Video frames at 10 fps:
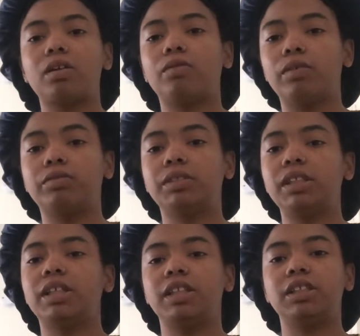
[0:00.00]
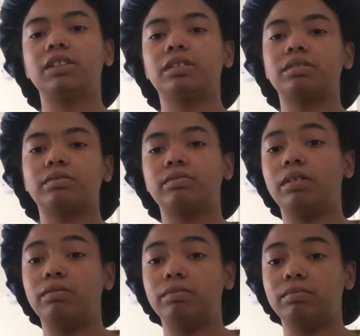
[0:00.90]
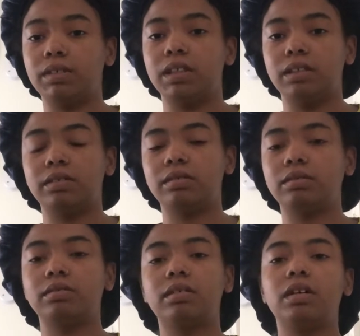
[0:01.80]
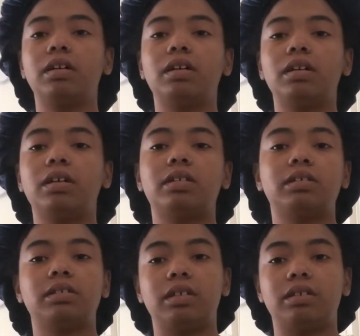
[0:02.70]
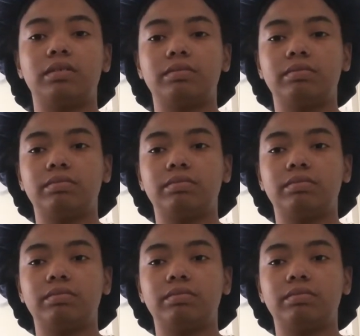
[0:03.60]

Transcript: Well, teenagers. Well, yeah. So